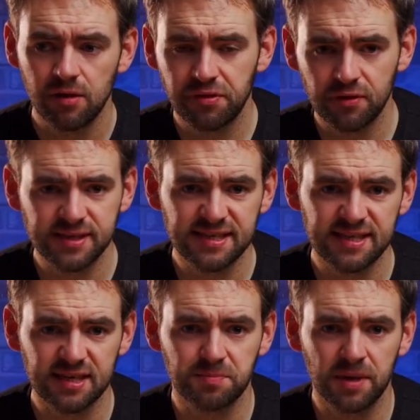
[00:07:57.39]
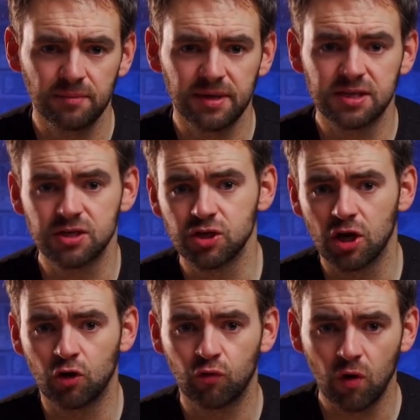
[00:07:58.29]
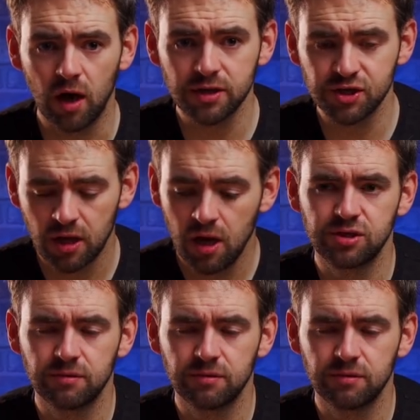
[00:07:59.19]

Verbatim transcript: thirty-six millimeters across,